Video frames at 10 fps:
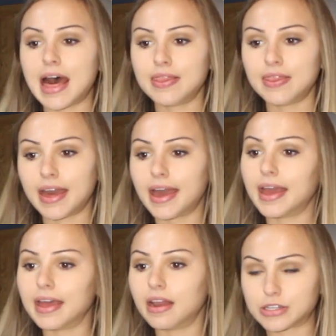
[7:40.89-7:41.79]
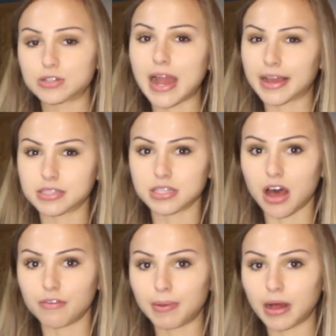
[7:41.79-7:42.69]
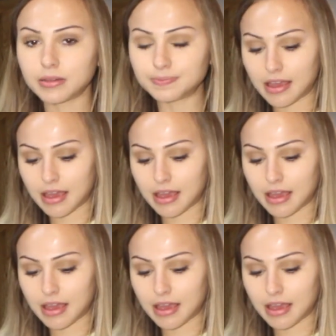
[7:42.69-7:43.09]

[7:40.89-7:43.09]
and then track and softball.